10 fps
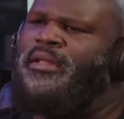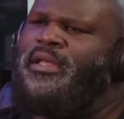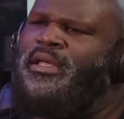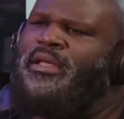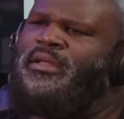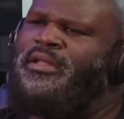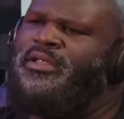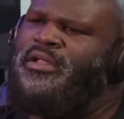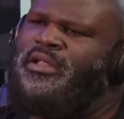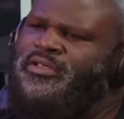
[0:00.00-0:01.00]
did
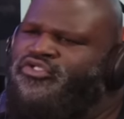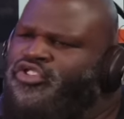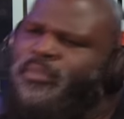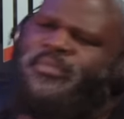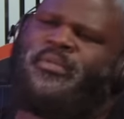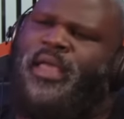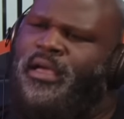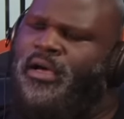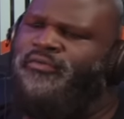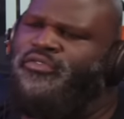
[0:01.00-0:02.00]
he jump, like,
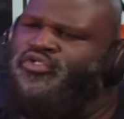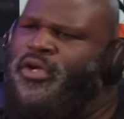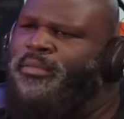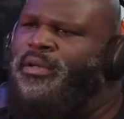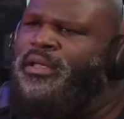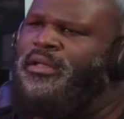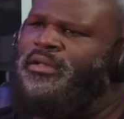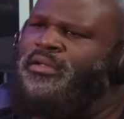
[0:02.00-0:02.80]
off a trampoline?